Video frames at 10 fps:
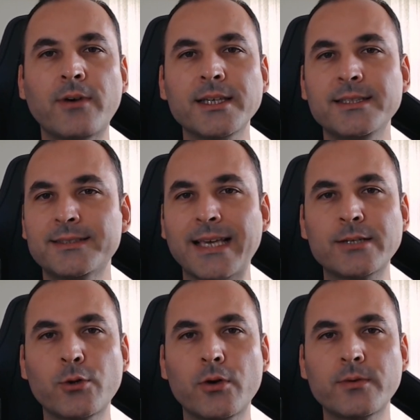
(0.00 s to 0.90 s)
why it
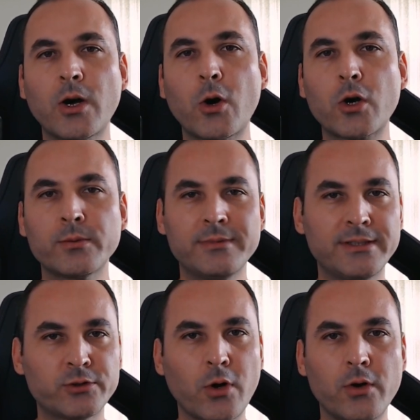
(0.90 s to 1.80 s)
can go horribly
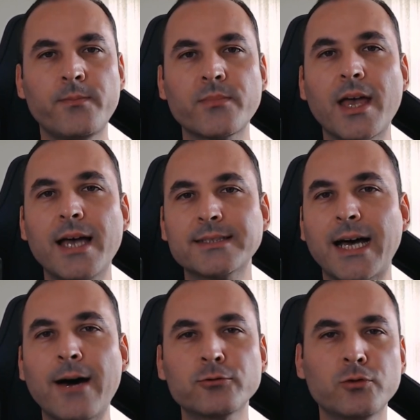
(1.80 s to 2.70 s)
wrong, and
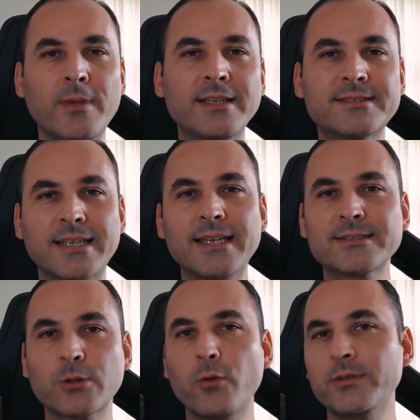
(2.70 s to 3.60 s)
how to make
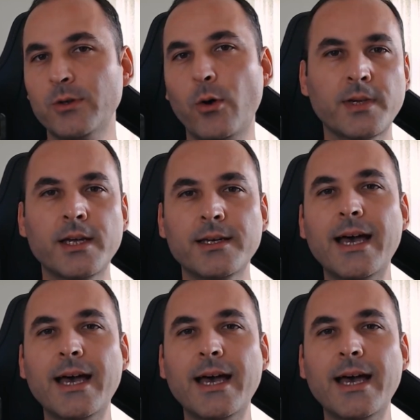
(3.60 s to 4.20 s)
sense of it all.